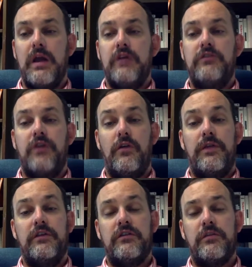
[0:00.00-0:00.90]
So
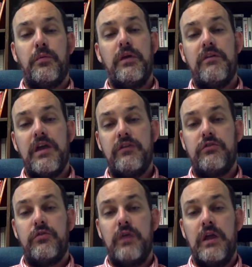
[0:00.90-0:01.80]
the discipline of
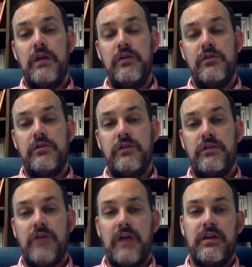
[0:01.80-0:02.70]
history uses a
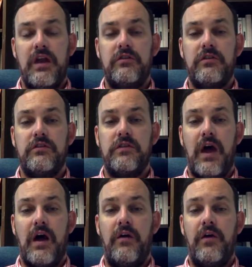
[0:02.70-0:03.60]
citation
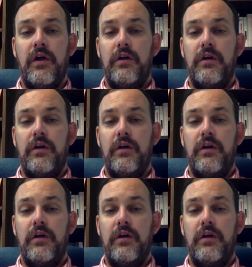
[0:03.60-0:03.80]
style